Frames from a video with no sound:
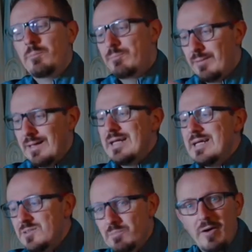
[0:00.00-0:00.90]

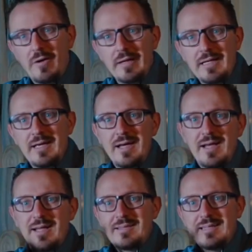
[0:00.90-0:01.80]
please buy
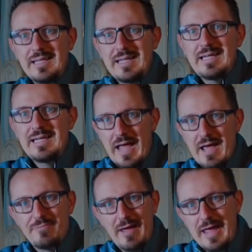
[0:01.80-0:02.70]
the
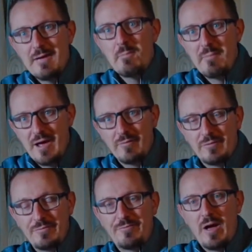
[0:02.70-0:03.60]
EFM mount
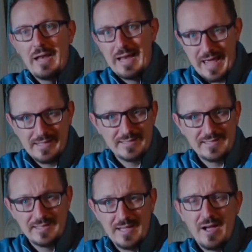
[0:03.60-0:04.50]
lens.